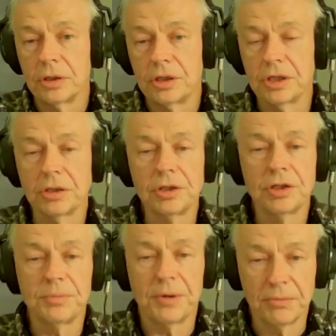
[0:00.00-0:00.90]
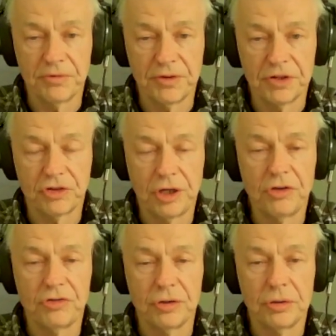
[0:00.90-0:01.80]
Killing the Department of
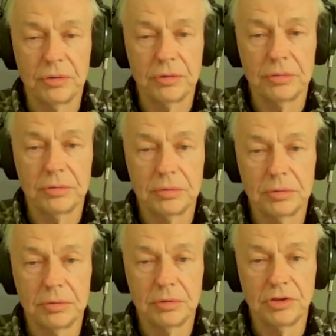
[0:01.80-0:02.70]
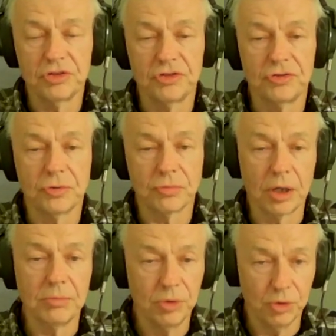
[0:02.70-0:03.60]
Education is the
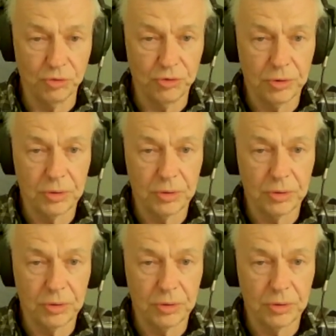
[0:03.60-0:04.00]
right move,